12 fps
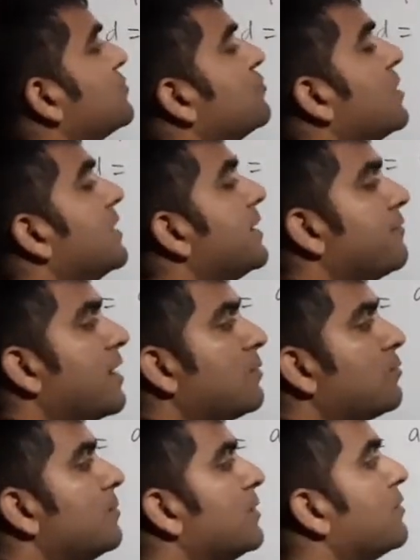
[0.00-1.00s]
205
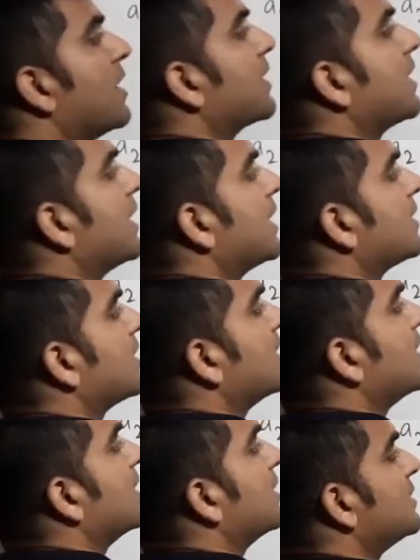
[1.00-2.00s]
will be what? 8.
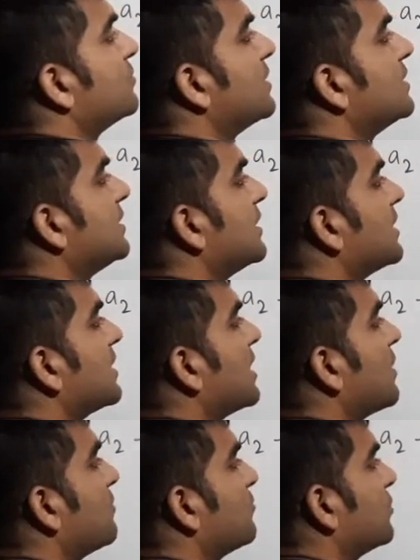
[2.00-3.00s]
This one is greater. I
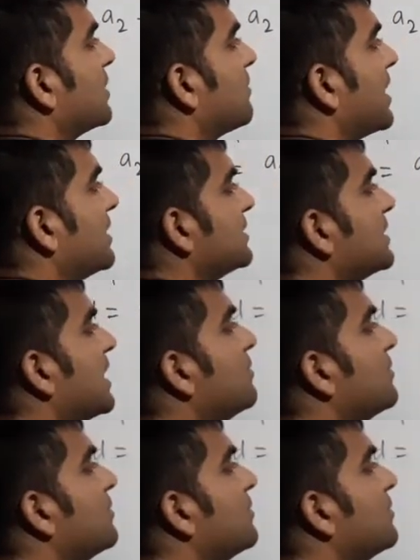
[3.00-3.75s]
will put the minus sign